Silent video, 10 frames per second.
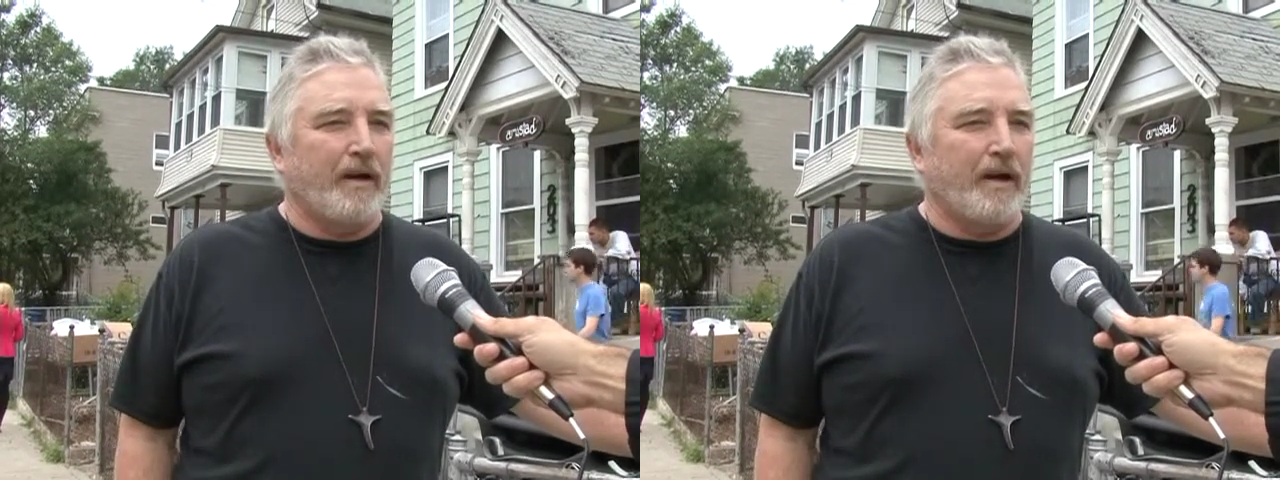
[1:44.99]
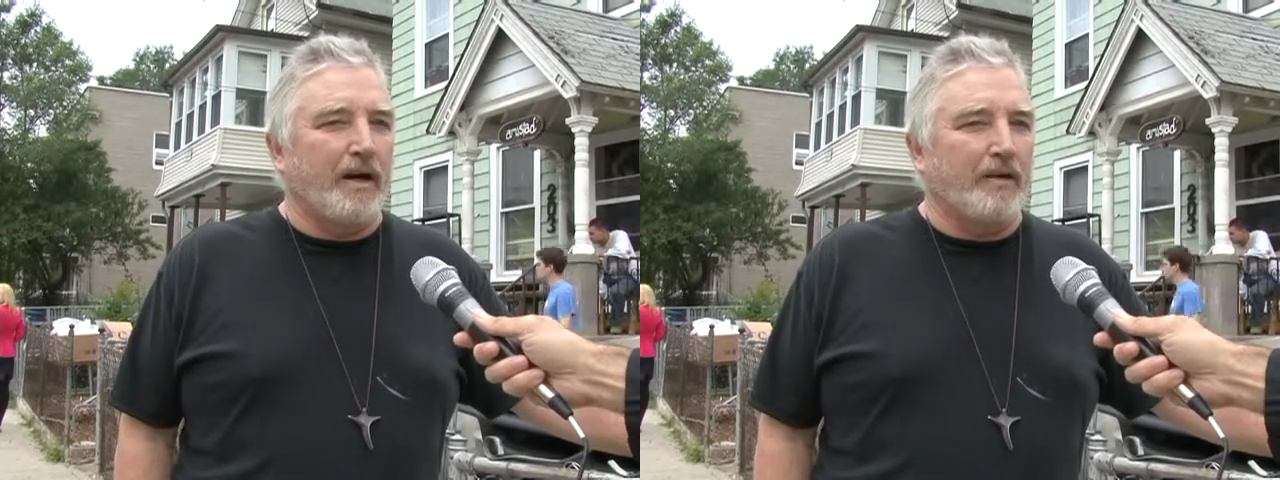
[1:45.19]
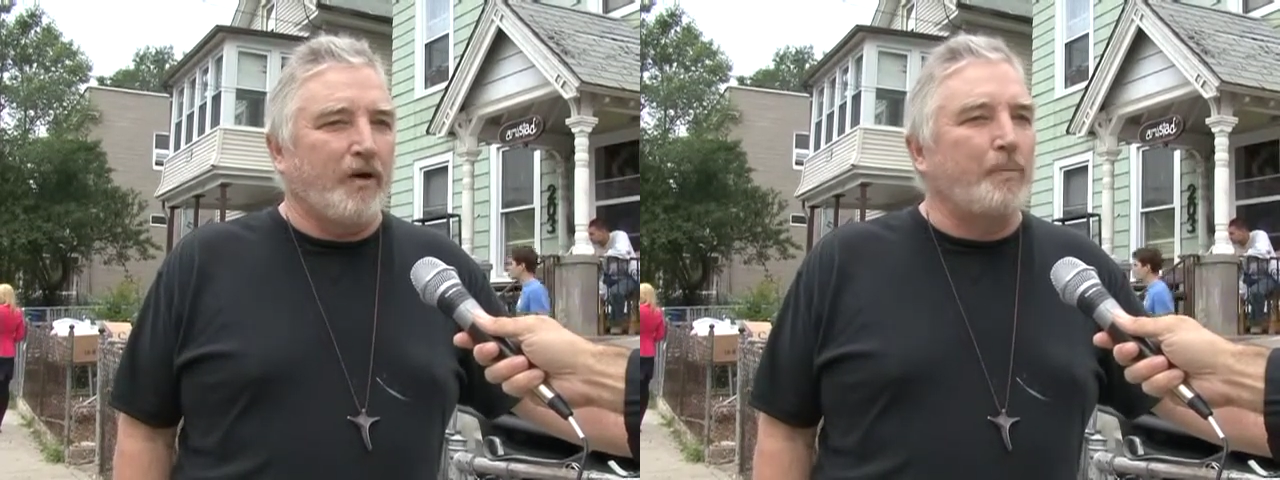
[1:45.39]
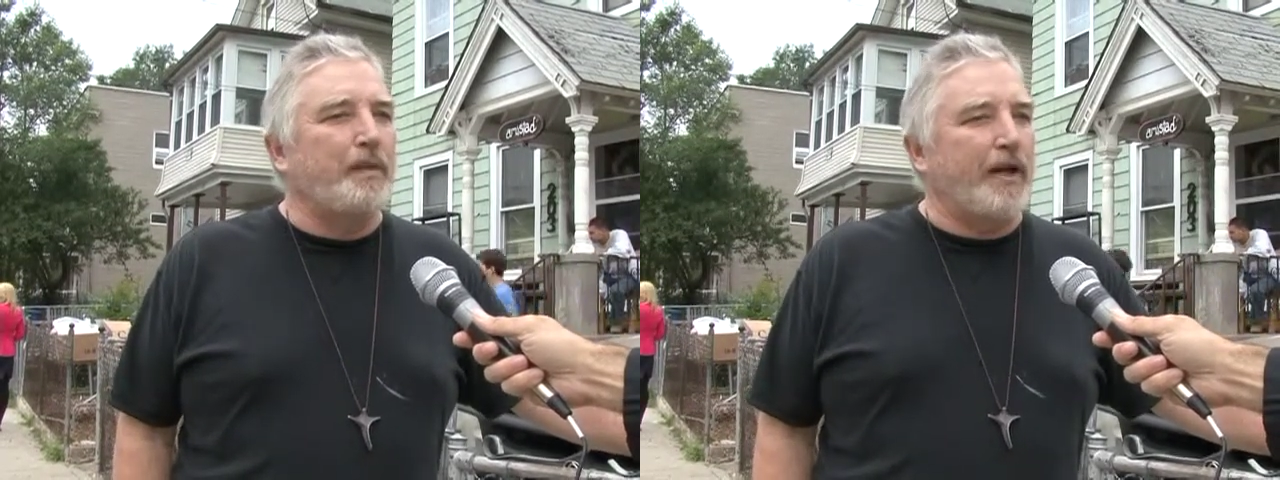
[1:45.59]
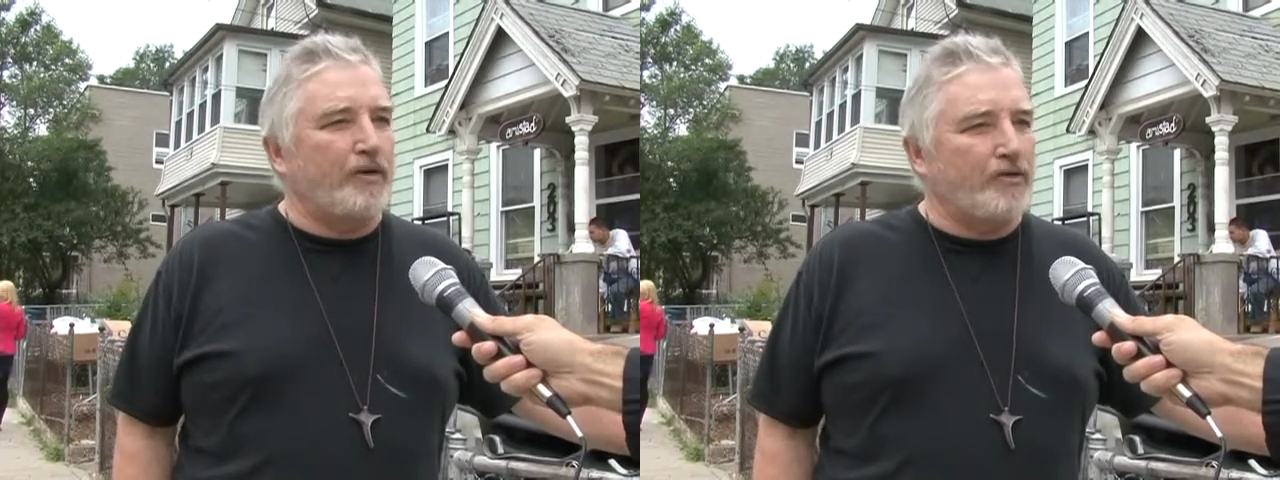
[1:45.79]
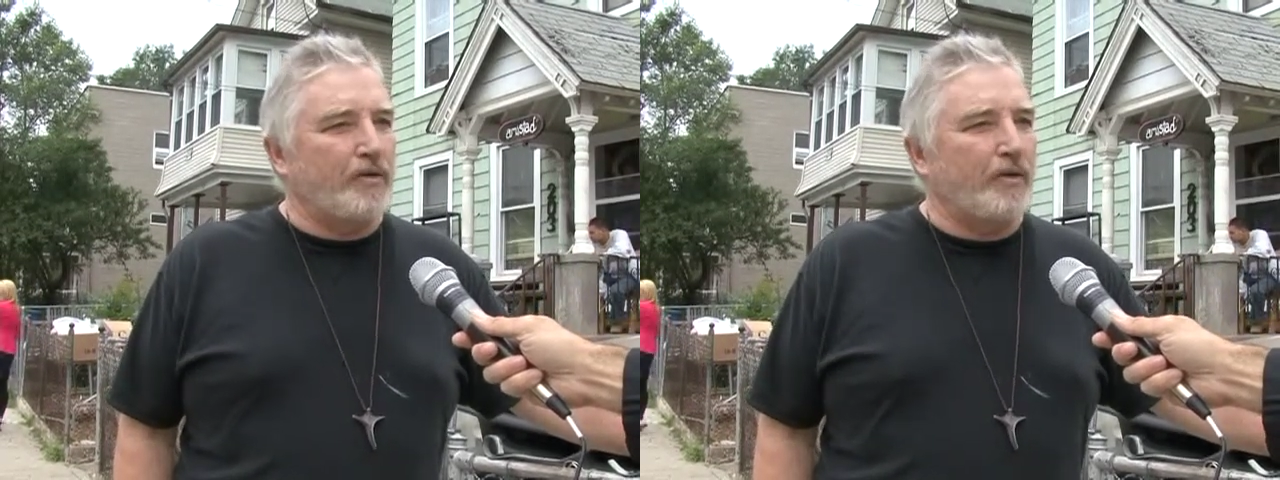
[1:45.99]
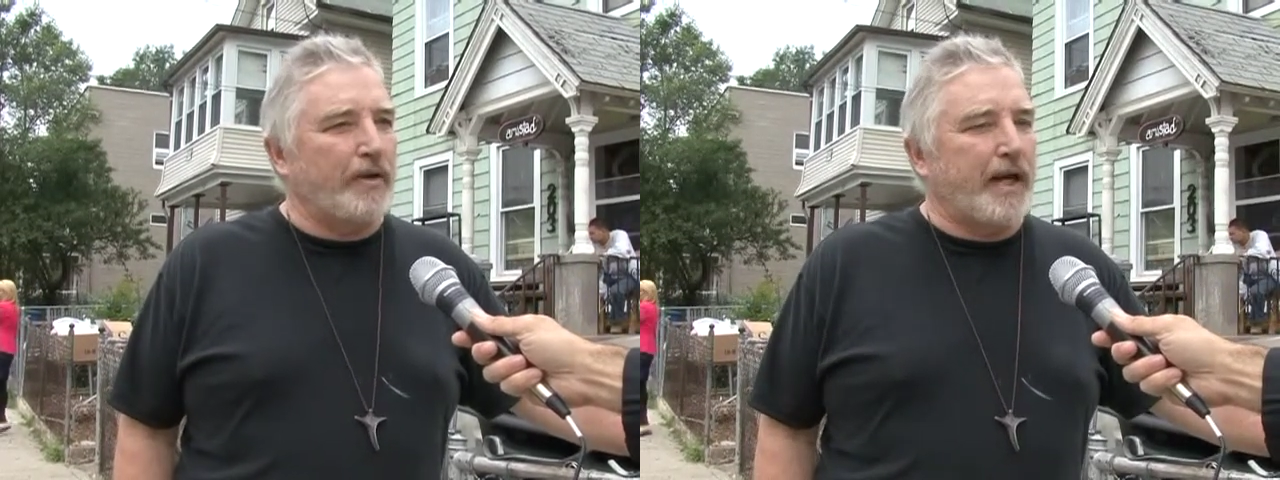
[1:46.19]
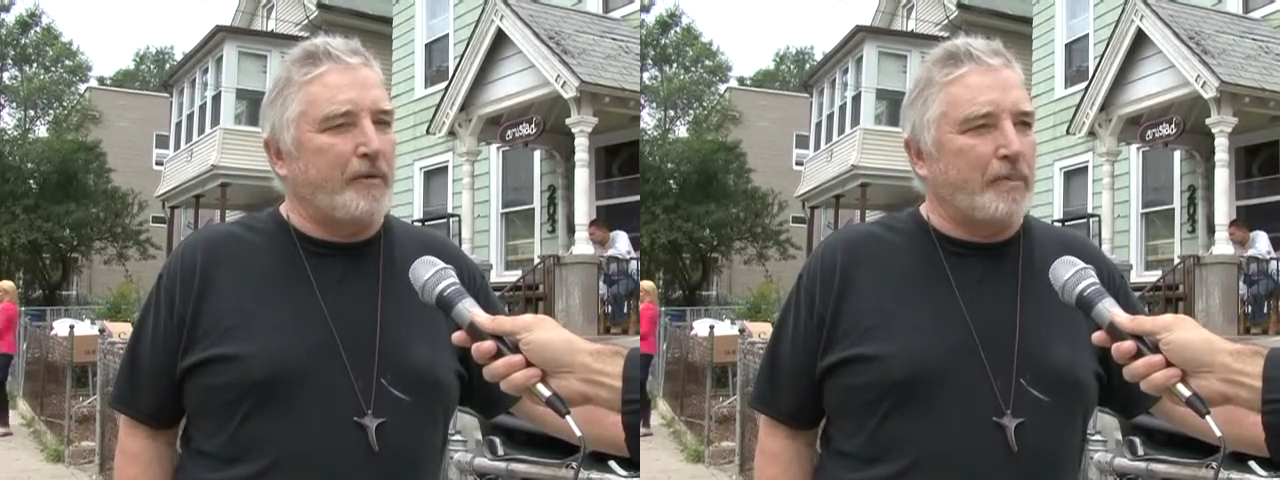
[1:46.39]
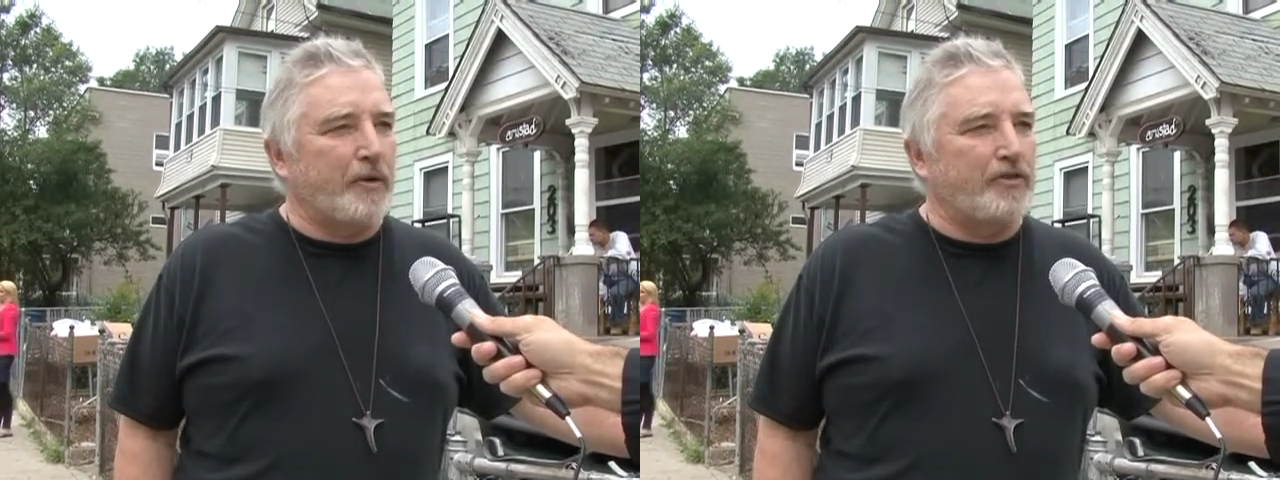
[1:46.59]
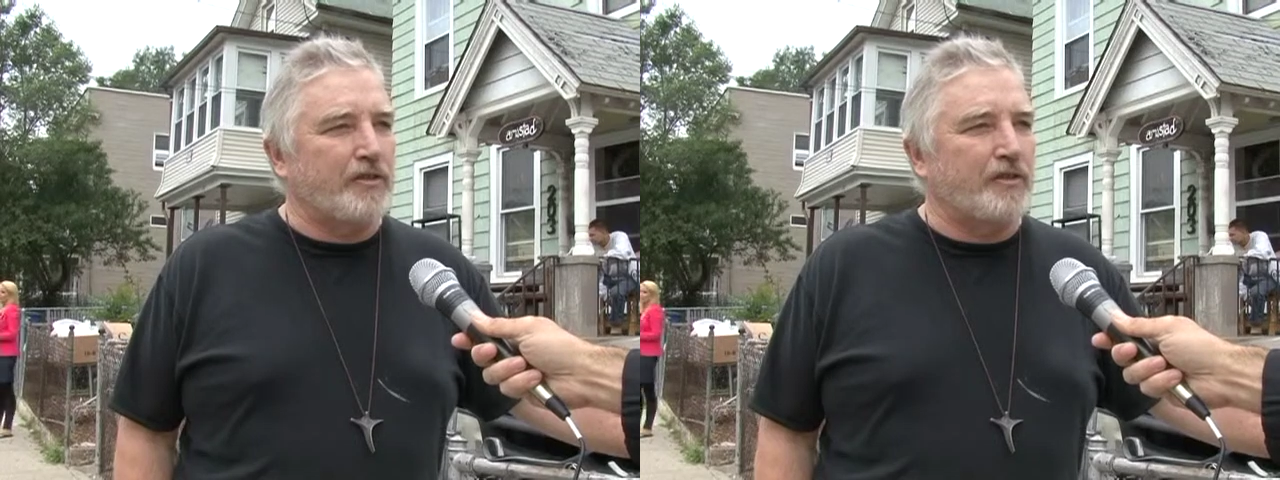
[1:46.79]
no place that a
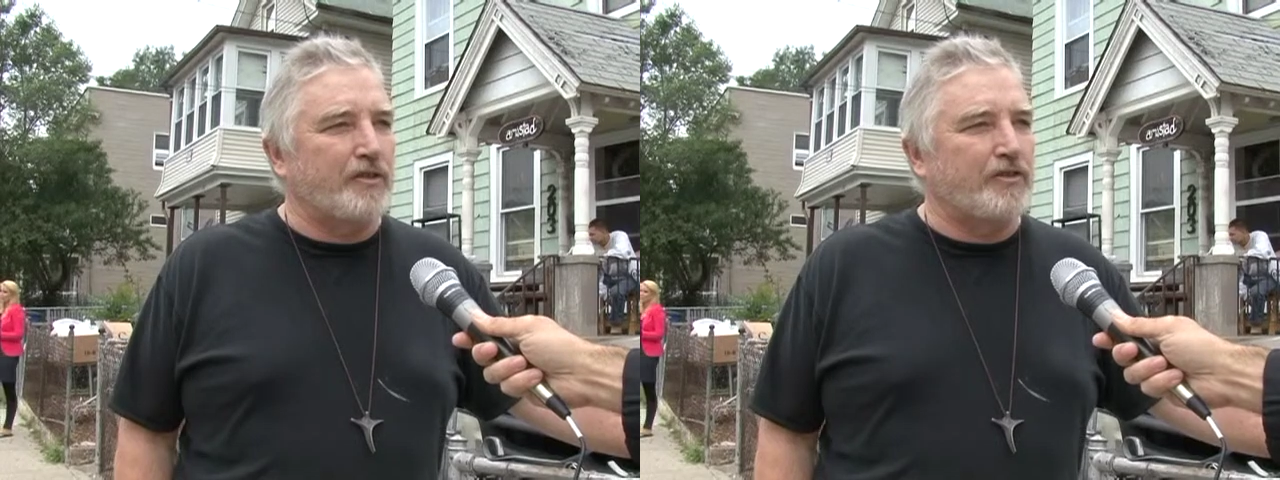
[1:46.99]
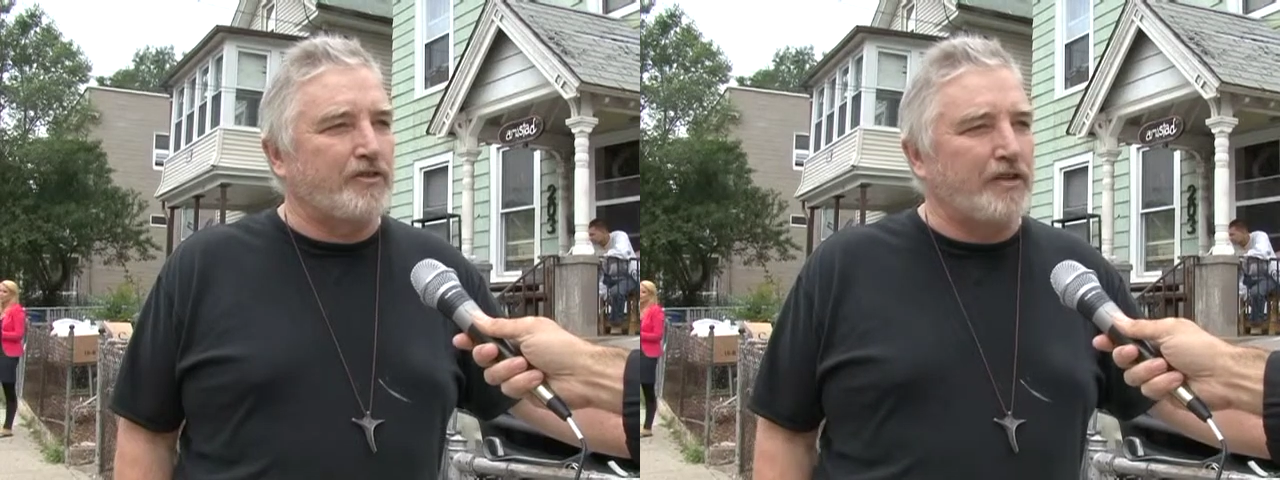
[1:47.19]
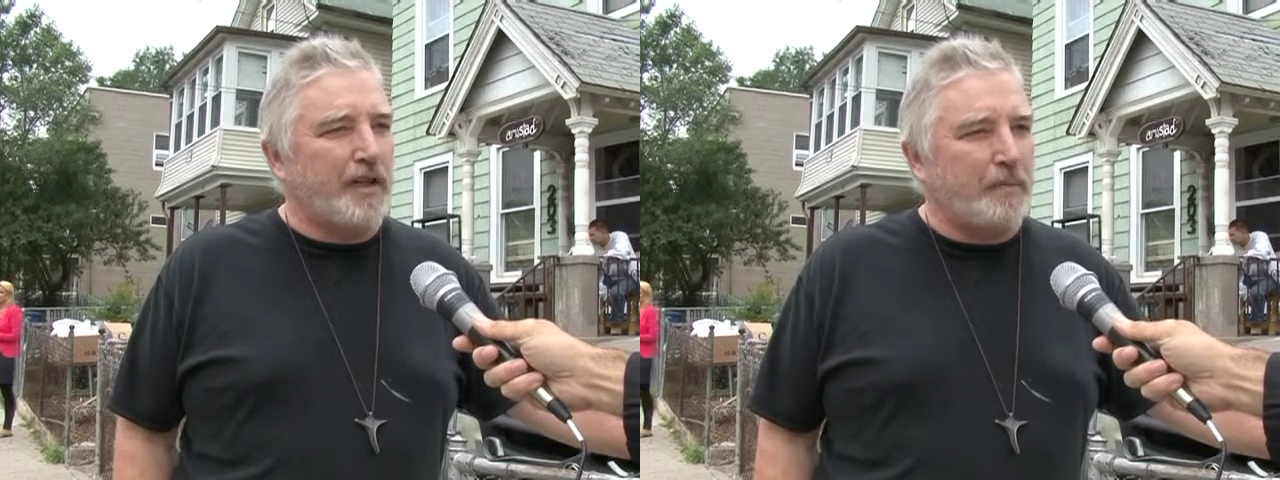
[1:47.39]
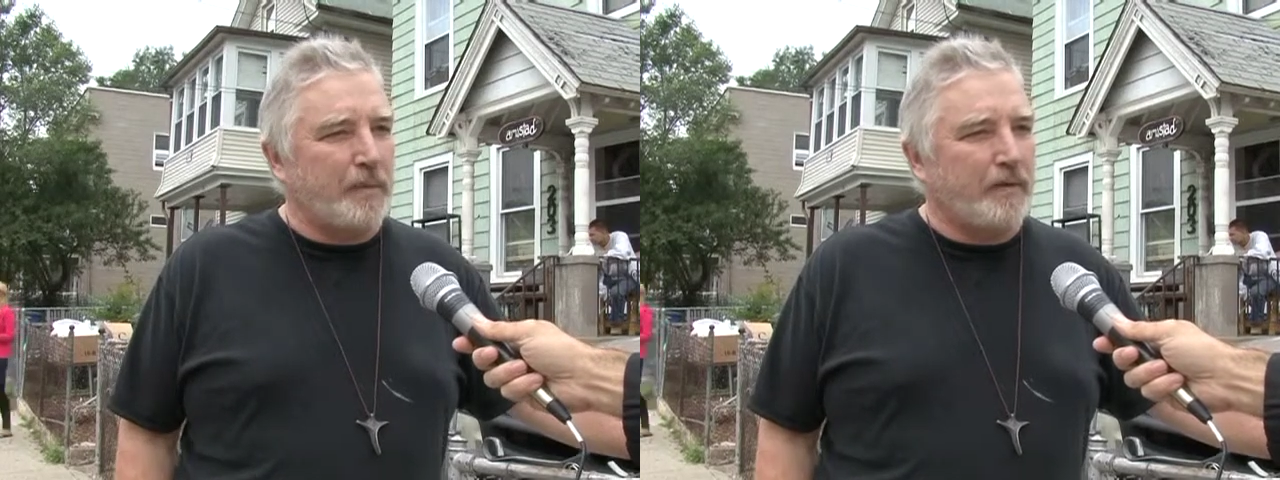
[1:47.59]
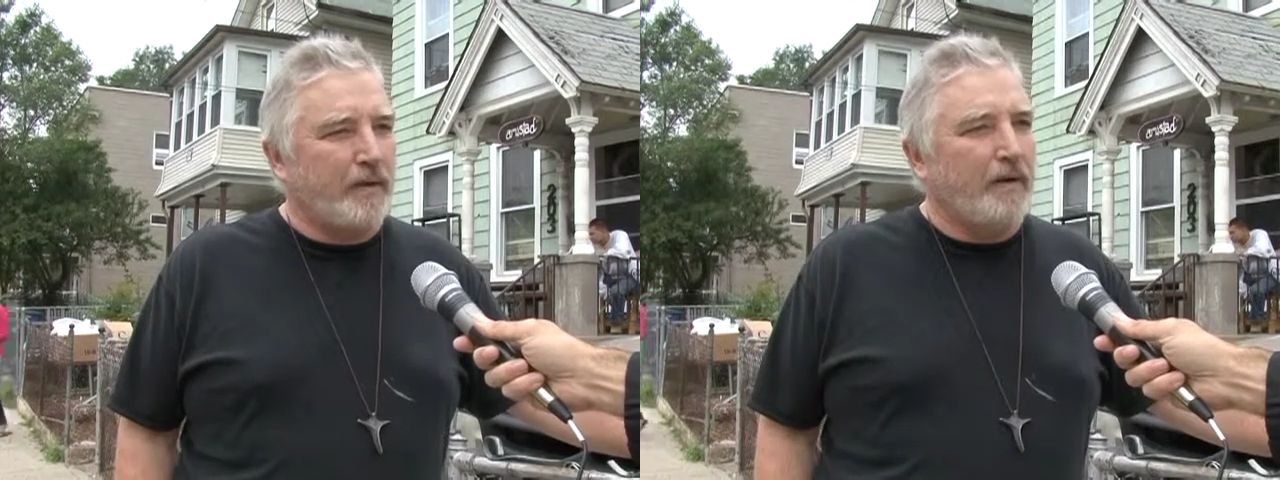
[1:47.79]
person could sleep